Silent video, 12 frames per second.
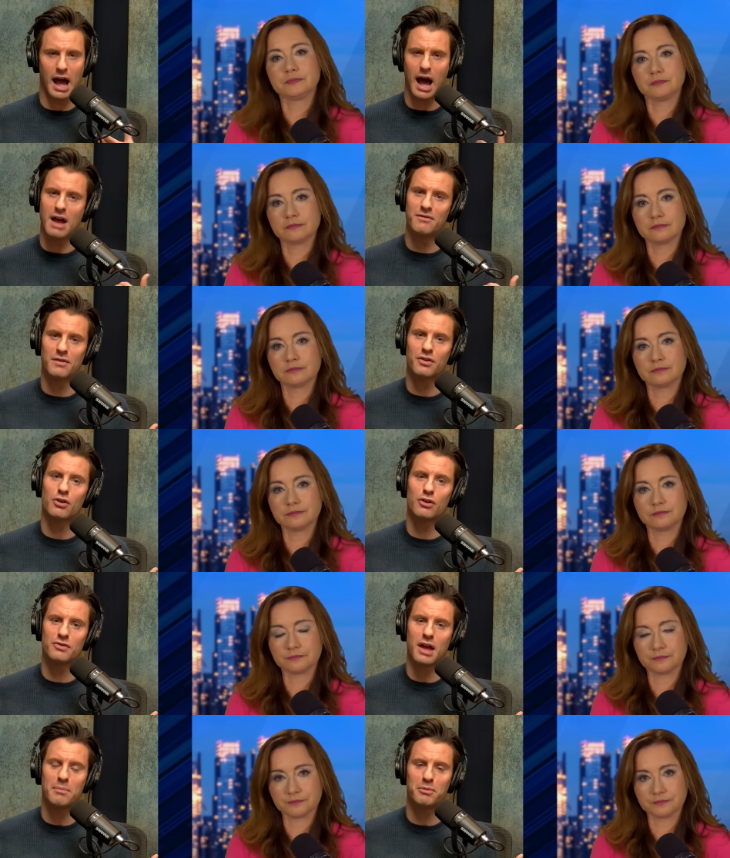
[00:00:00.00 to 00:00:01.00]
Speaker 1: I've ever
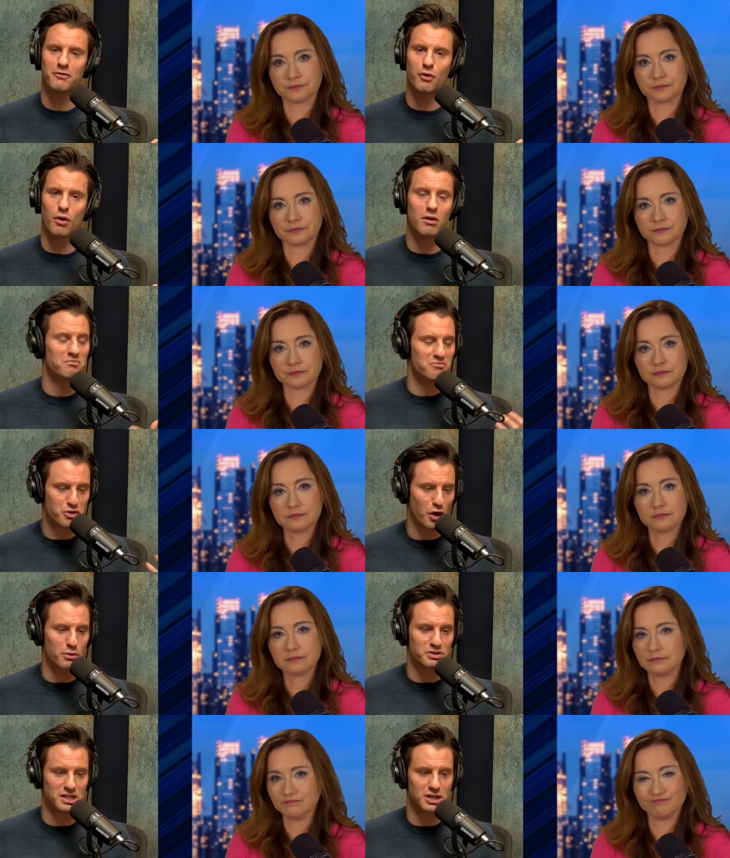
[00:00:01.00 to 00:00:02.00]
heard that before. Thought
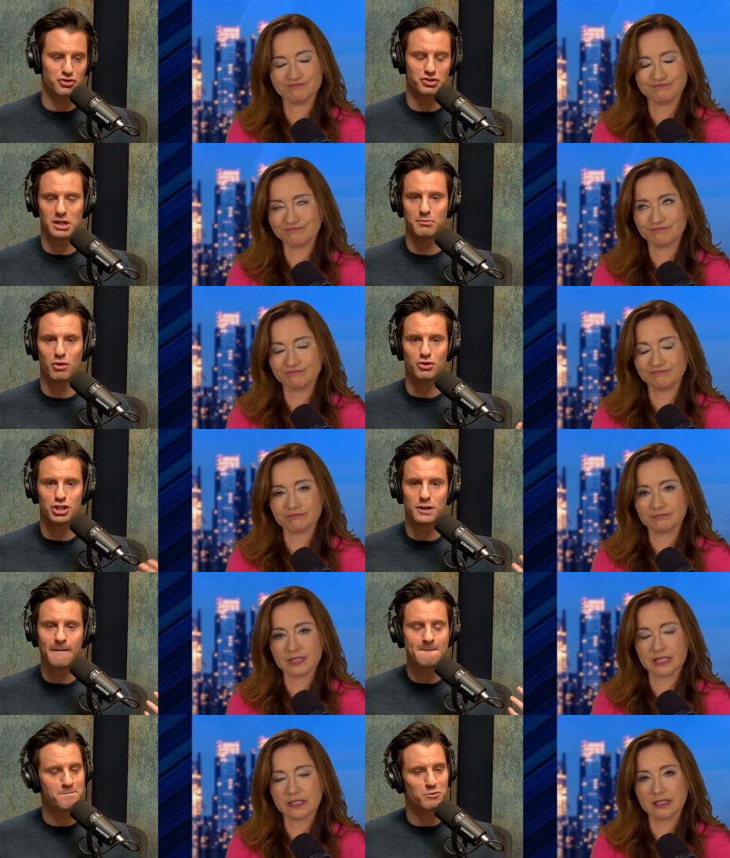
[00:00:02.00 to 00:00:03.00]
it was an interesting
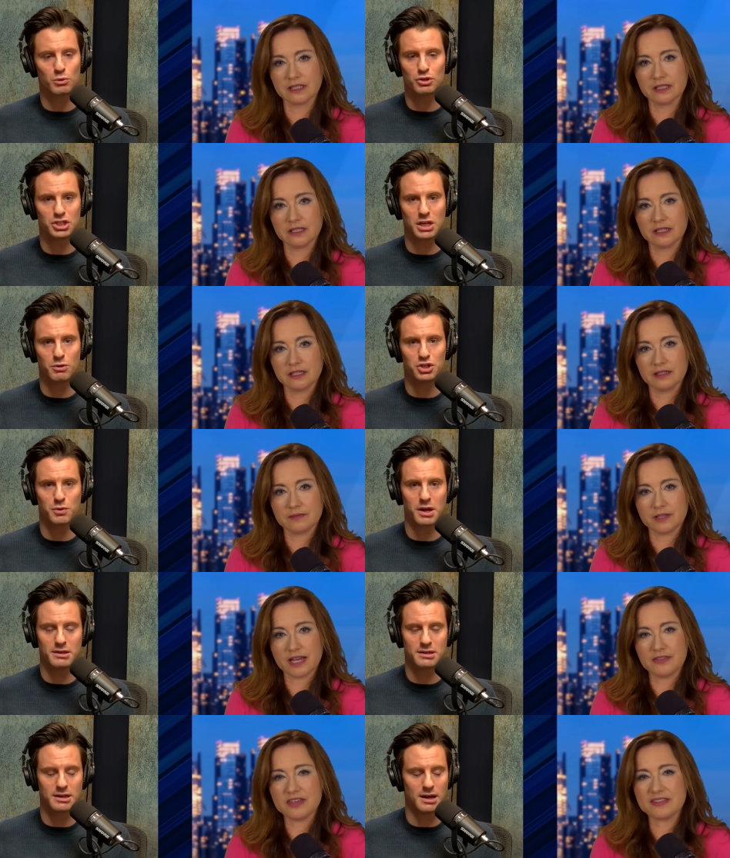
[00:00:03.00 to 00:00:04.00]
motion. We'll see which way
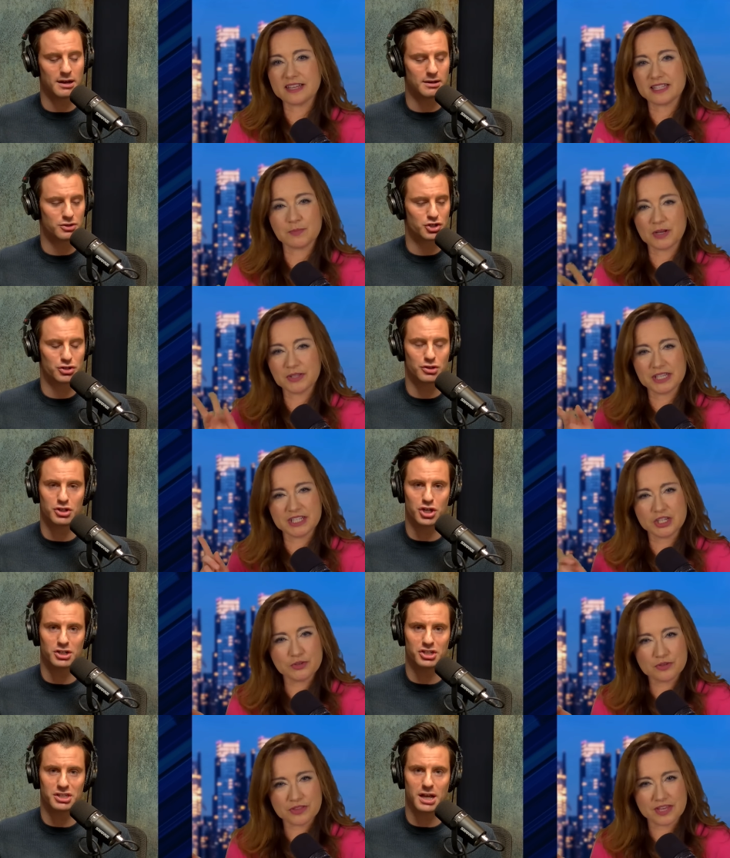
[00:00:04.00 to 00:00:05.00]
the I uh, that's probably uh, the a
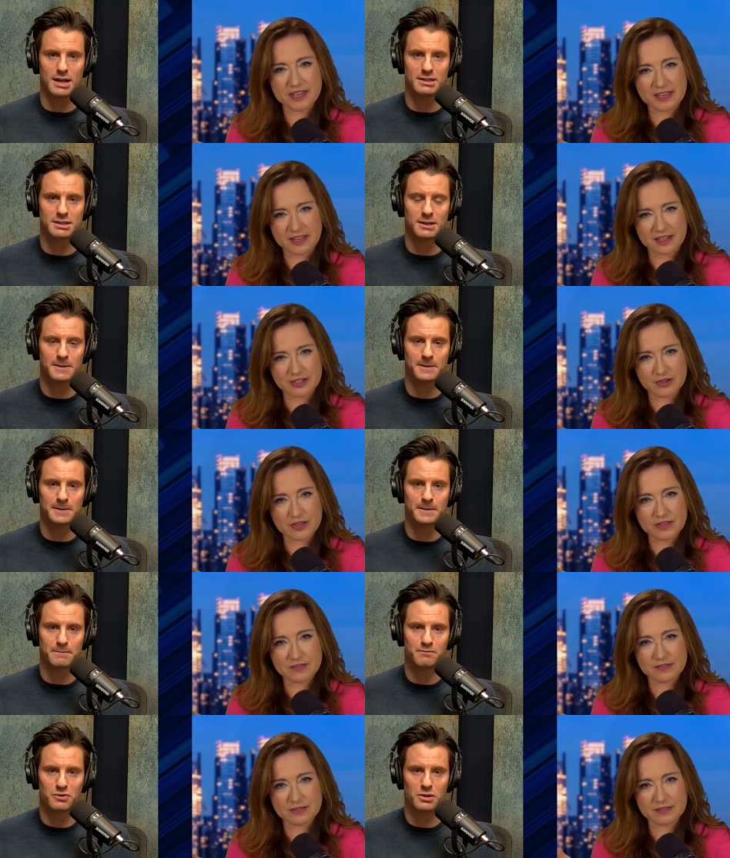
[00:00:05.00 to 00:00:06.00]
new decides. thing. Don't you
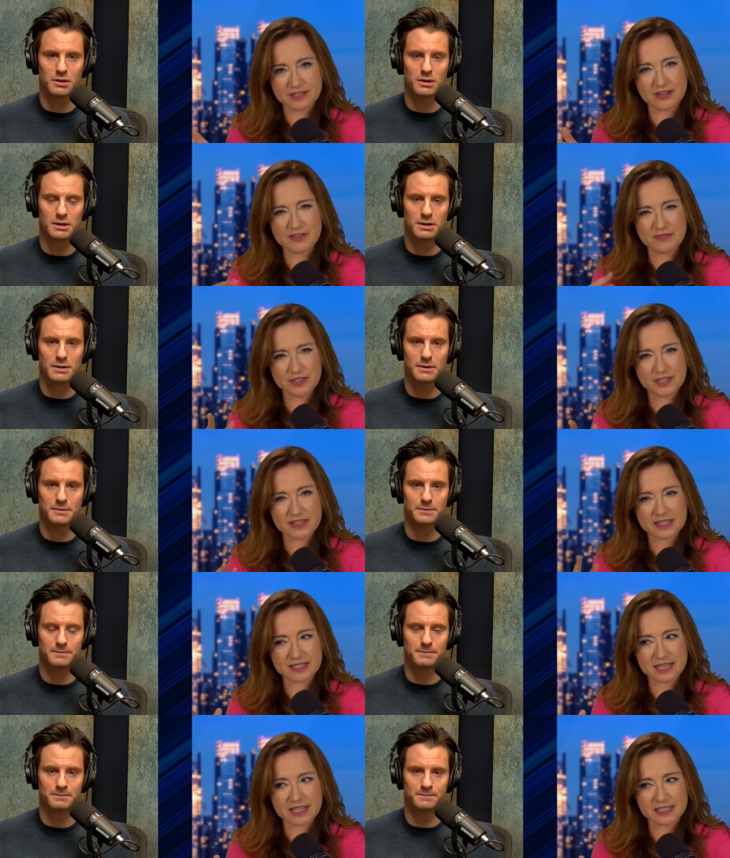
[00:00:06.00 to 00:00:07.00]
Speaker 2: don't you feel like
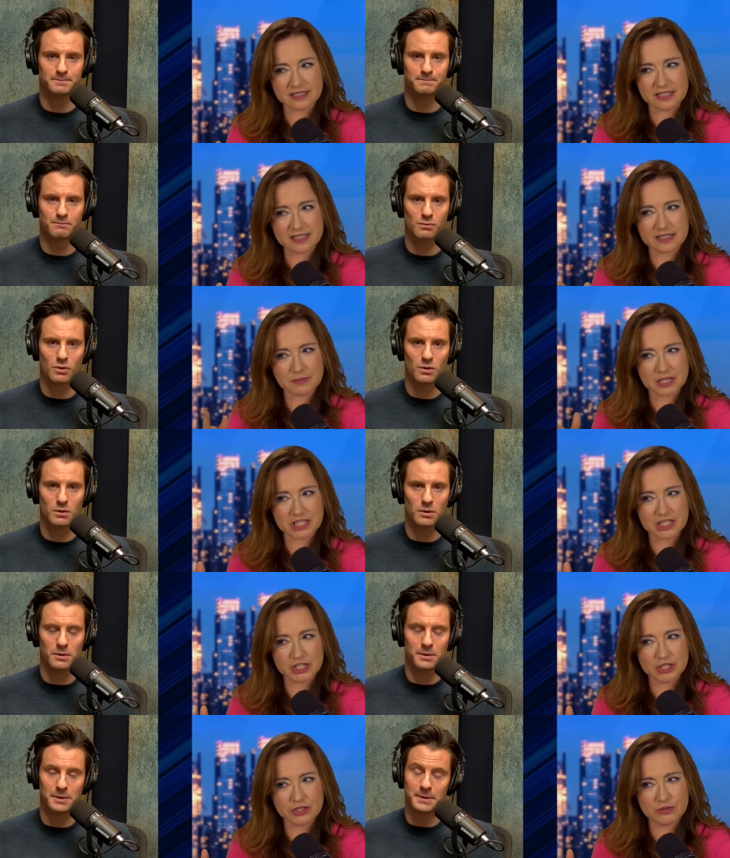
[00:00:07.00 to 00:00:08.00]
that's kind of like some kind of
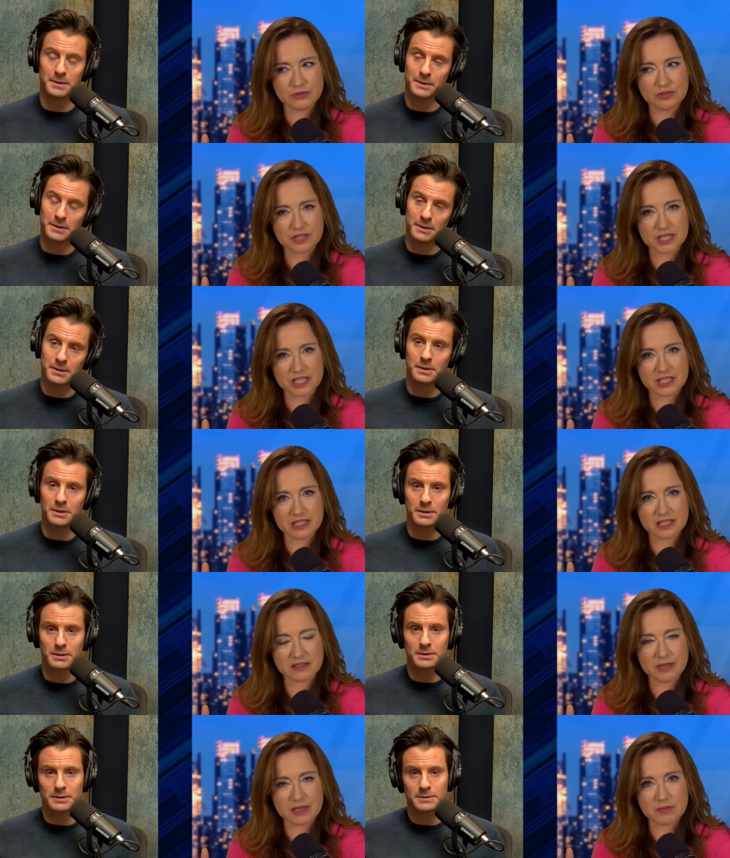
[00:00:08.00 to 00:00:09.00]
new thing
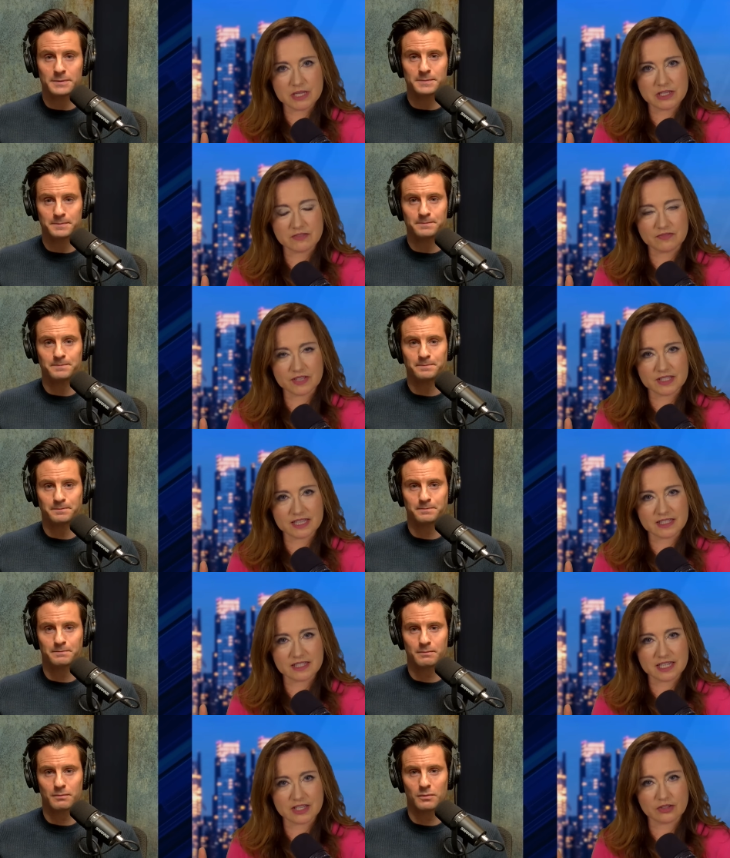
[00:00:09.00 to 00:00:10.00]
that maybe defense that's
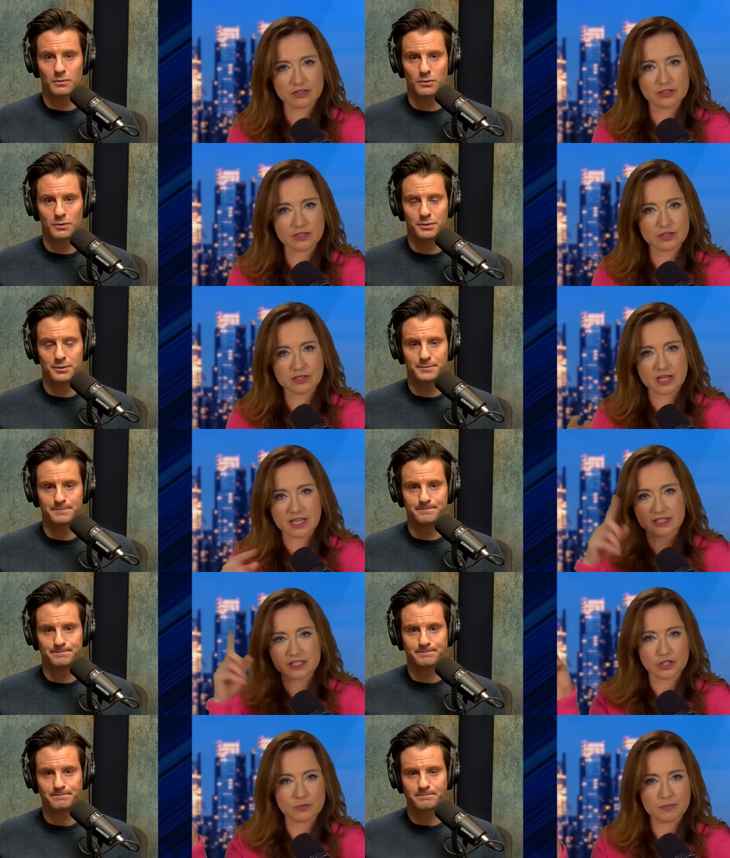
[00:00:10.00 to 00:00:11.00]
like kind of
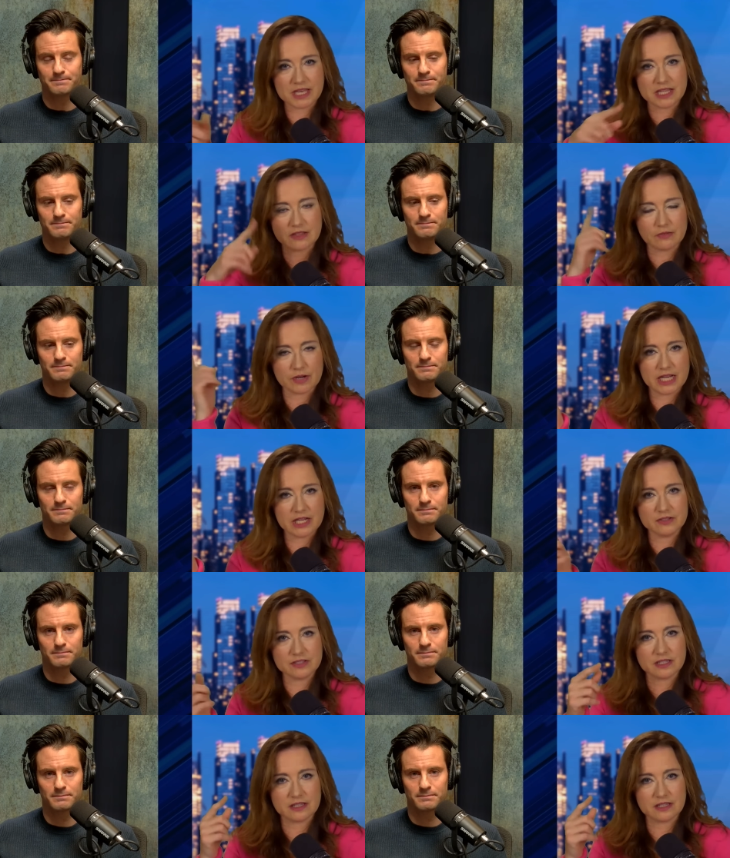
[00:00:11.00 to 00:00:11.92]
start making the rounds and